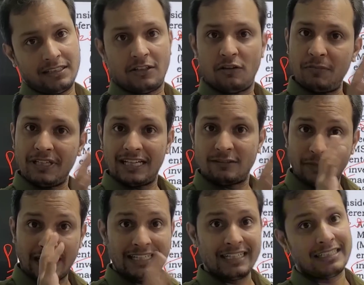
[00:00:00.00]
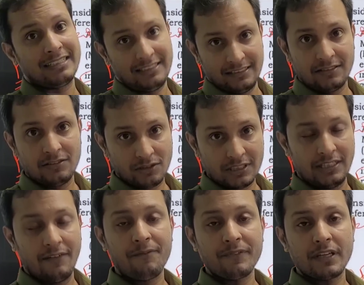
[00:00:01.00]
Government has mandated it.
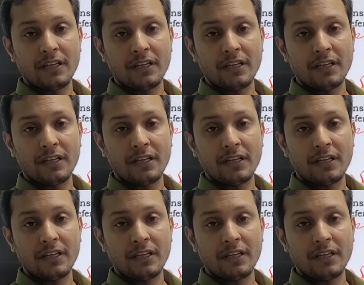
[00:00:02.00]
Okay,